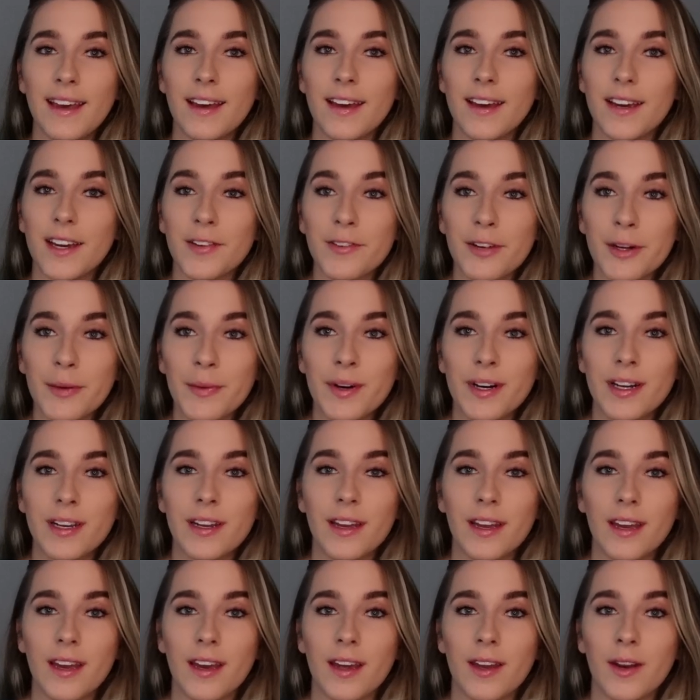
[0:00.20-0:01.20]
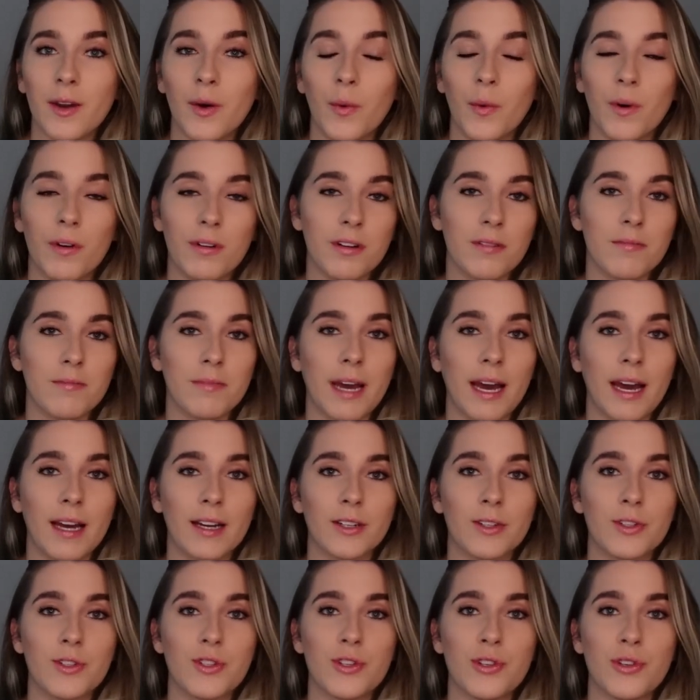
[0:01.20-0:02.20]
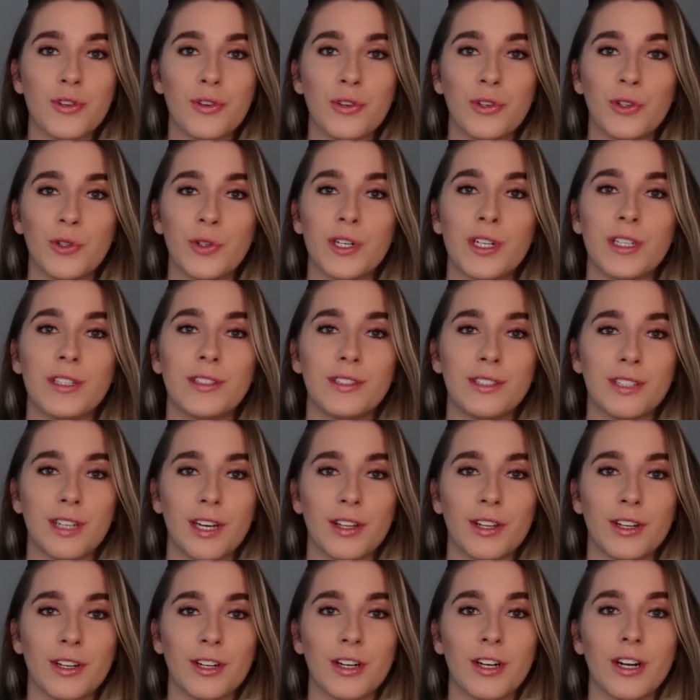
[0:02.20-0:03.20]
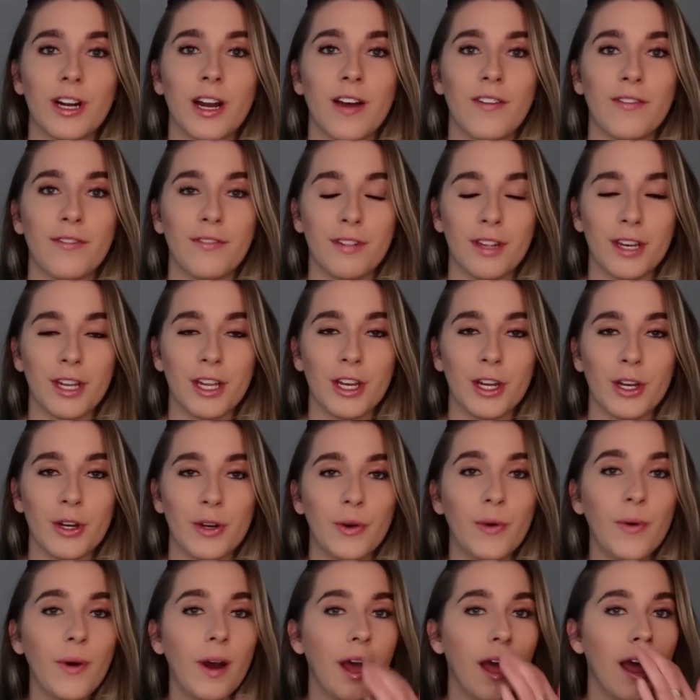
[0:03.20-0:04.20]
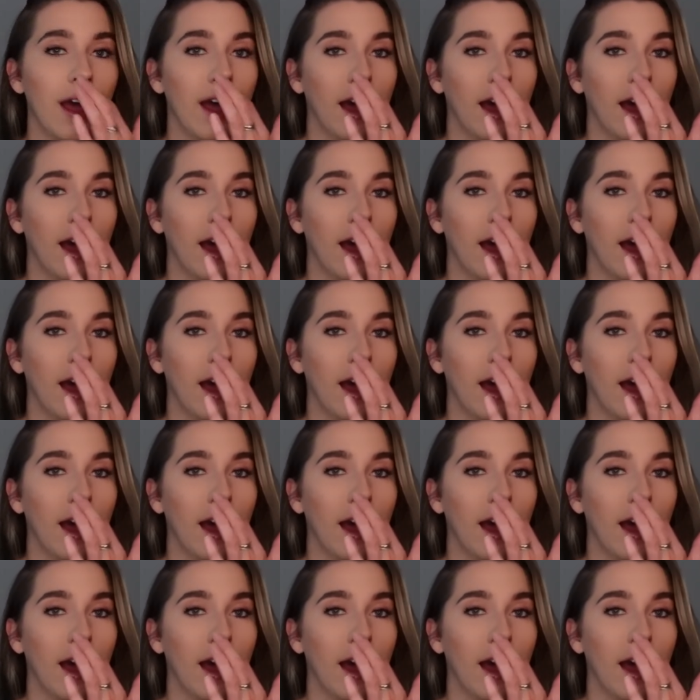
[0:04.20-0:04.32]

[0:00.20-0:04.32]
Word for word: Hey everyone, and welcome back to another video.